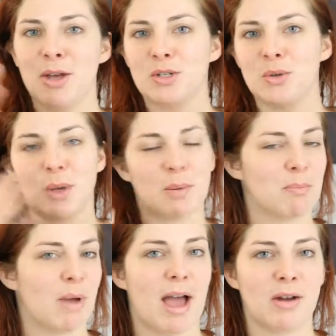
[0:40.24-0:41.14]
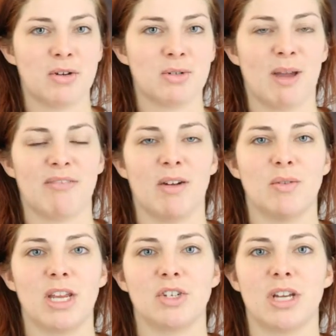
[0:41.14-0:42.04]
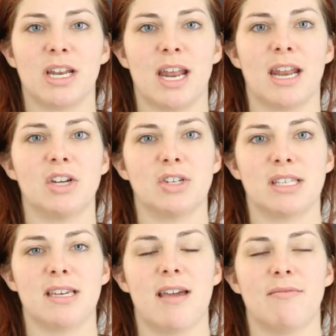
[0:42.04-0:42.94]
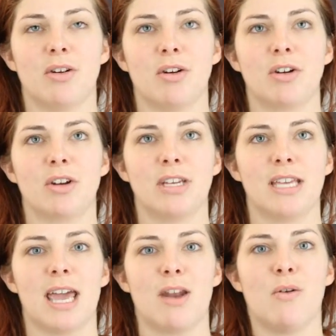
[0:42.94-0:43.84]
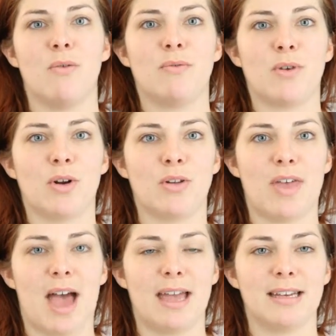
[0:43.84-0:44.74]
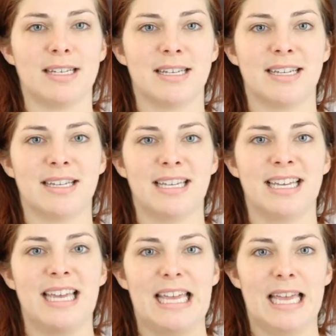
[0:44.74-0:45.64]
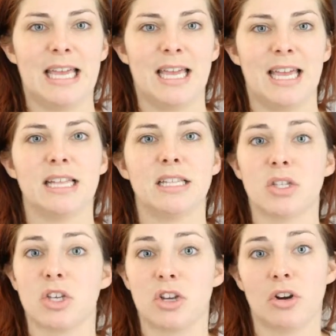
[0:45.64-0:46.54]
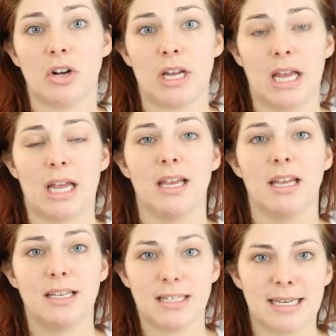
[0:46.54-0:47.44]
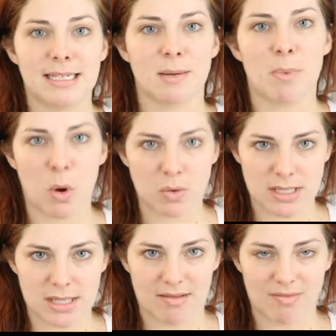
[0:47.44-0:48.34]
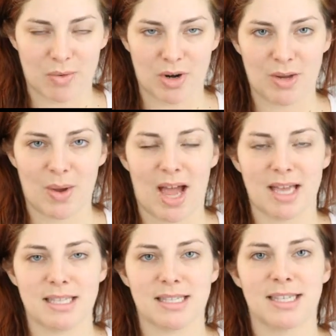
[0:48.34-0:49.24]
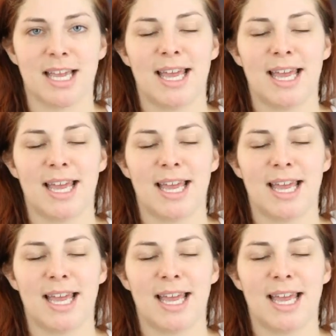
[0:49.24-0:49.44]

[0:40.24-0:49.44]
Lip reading: doing how to do my foundation, and I just never could get over that insecurity to post them for you guys.